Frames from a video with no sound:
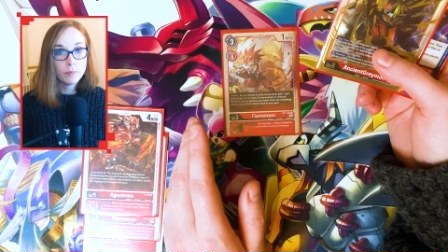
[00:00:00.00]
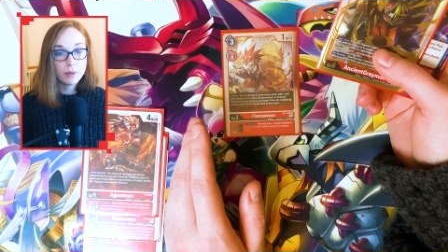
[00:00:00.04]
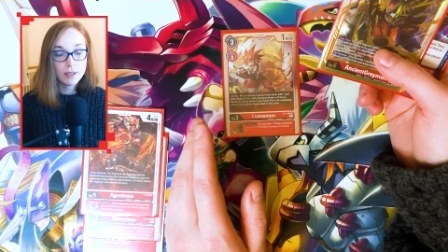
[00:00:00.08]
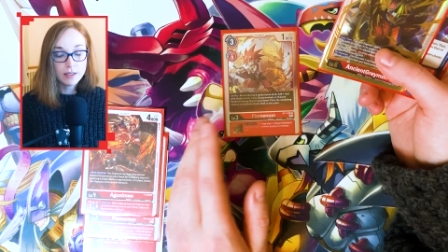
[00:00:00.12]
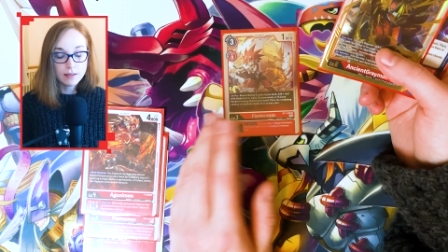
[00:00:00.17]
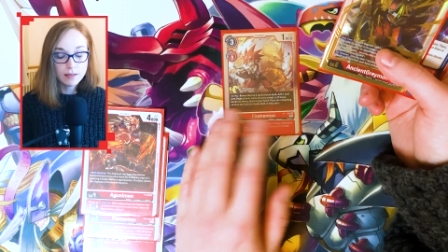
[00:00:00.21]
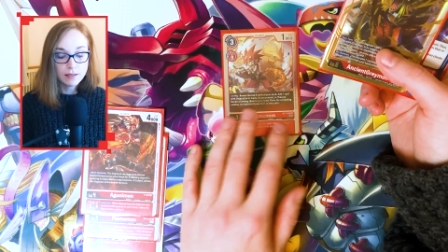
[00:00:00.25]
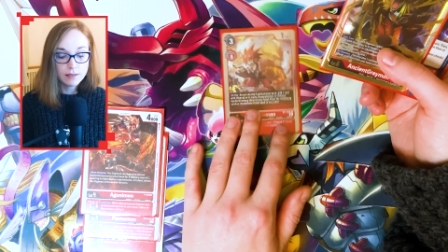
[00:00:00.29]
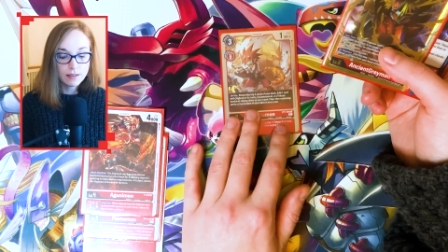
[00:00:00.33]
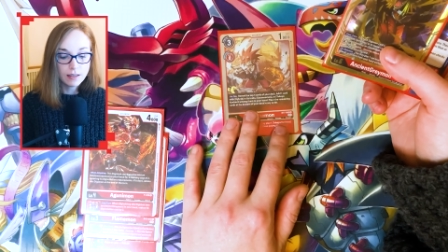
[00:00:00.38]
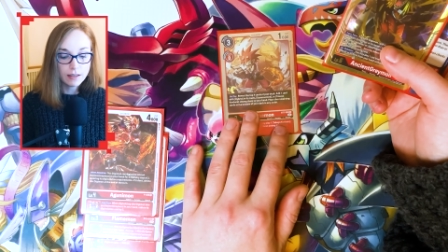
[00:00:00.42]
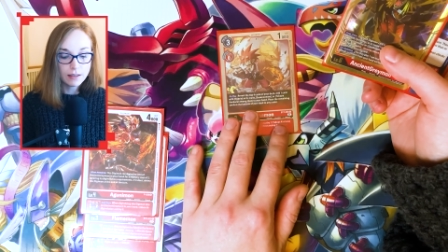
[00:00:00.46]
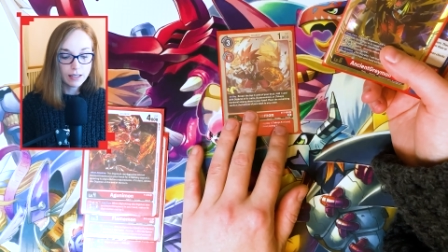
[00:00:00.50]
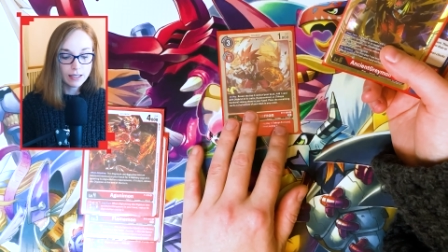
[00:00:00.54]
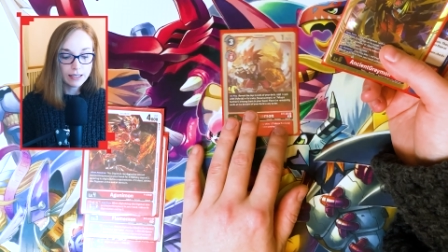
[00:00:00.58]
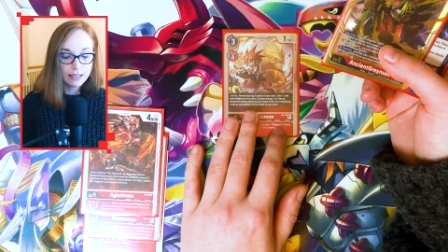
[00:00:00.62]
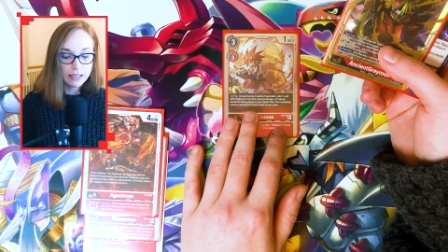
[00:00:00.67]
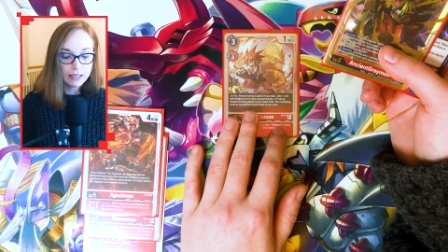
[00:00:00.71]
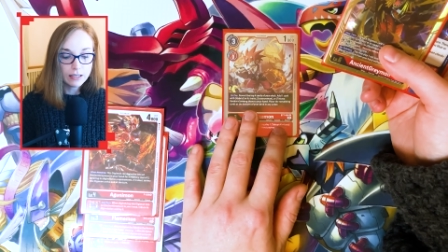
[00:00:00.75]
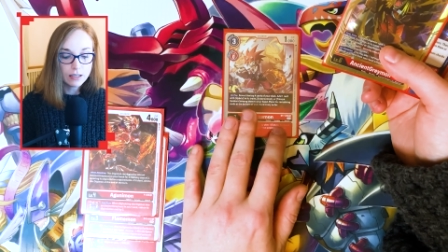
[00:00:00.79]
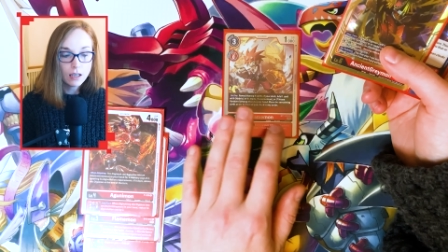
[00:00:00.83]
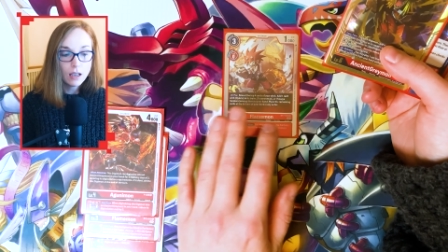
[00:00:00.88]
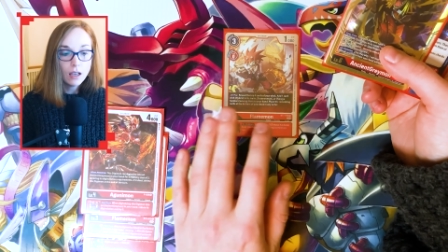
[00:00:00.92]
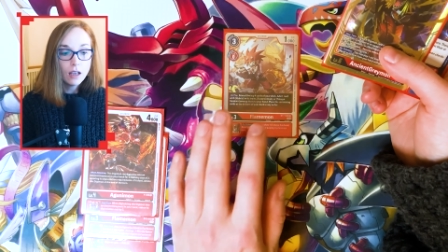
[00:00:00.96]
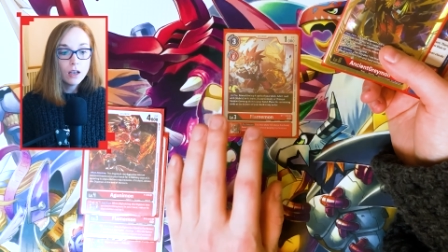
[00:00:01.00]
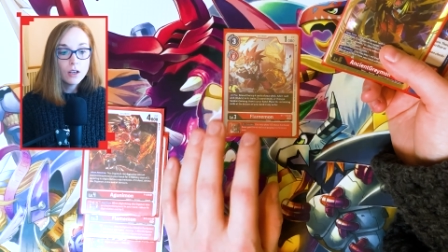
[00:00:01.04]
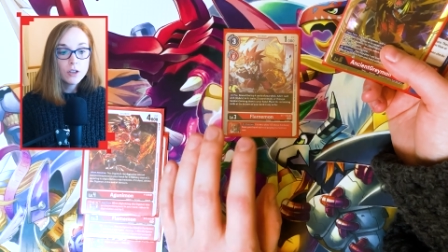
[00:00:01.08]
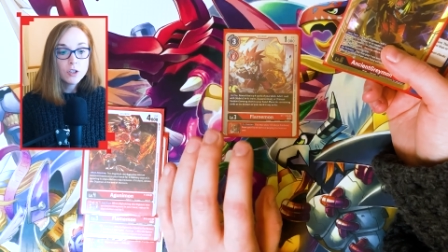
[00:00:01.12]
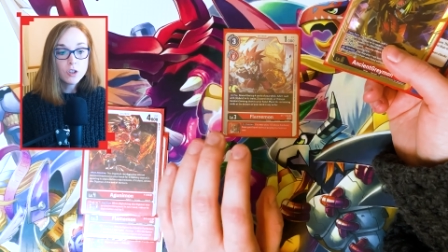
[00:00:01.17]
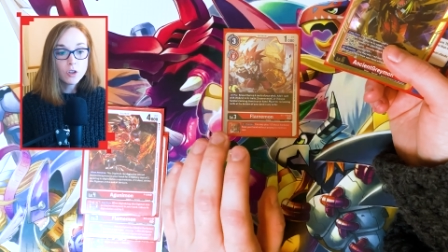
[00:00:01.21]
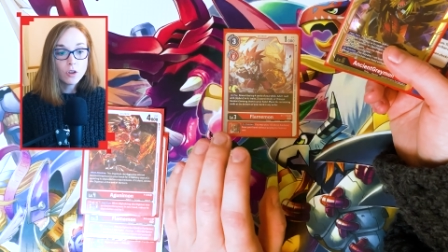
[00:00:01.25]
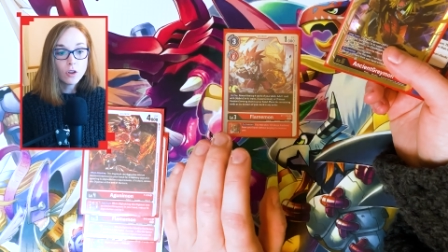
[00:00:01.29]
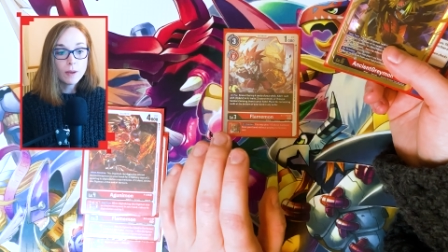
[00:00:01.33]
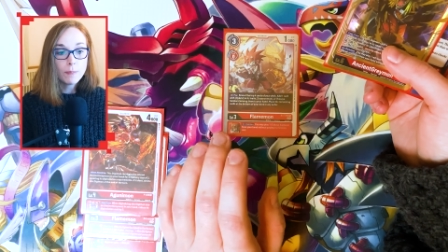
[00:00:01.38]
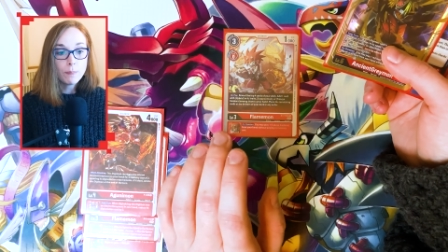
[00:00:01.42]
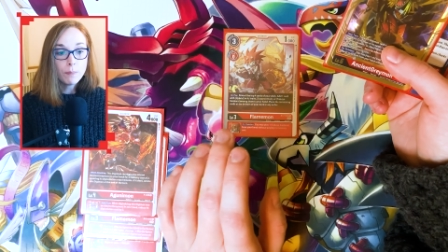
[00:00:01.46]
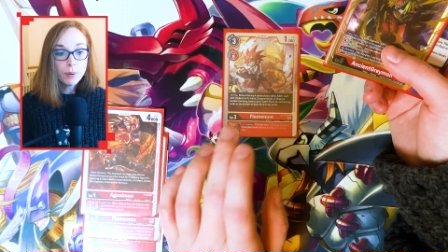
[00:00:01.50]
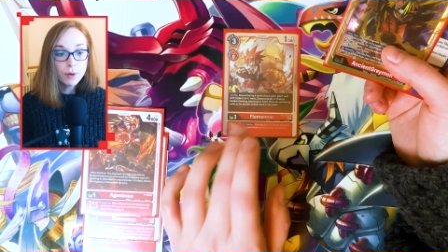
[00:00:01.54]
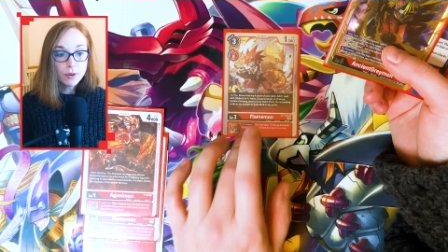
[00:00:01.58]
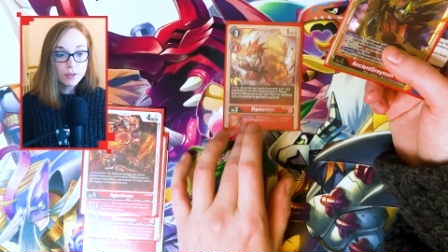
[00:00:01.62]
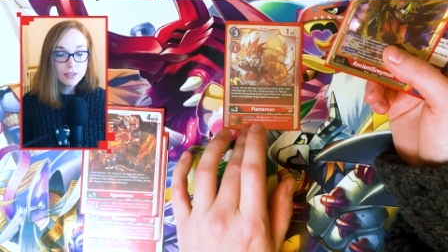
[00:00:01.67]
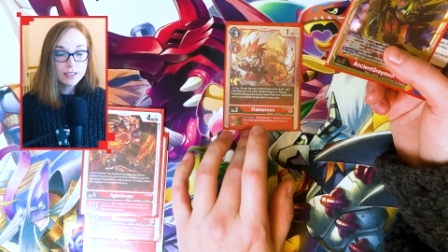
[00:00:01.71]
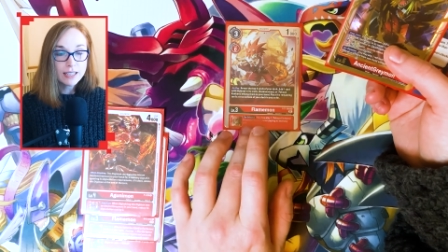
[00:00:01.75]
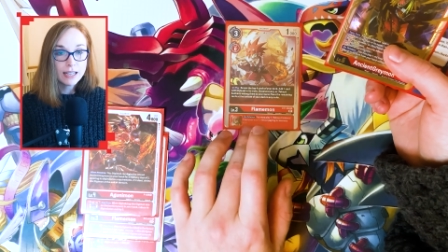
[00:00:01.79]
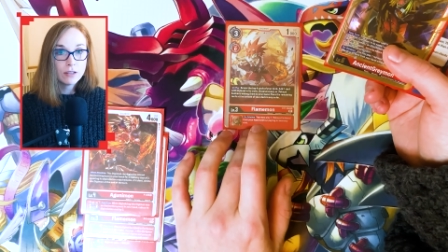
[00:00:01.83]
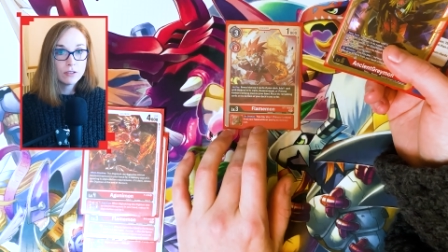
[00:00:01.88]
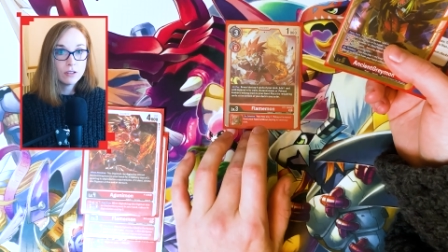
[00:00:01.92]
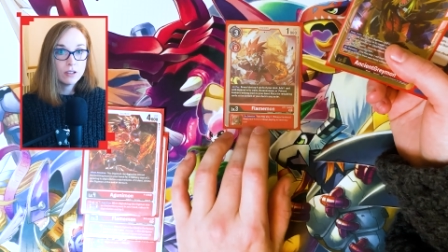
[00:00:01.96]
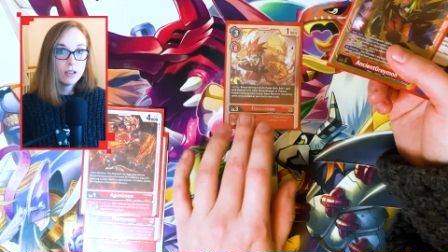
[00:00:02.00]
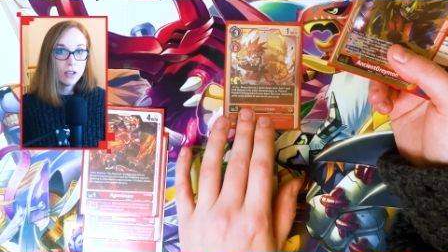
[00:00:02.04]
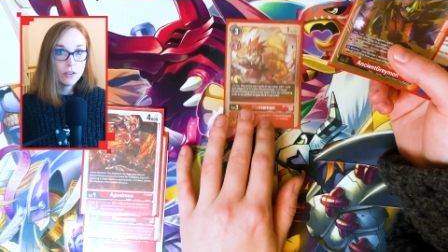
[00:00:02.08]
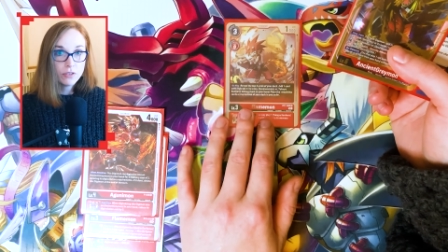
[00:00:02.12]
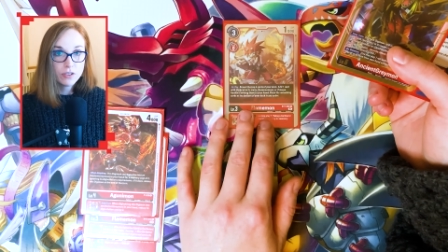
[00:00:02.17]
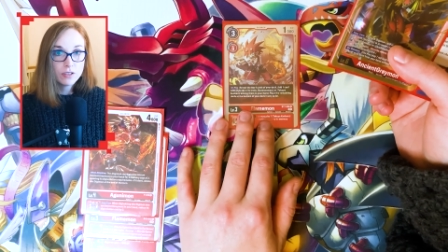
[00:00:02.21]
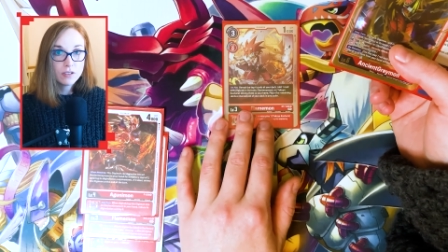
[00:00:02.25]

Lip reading: pieces that they need. So they put down another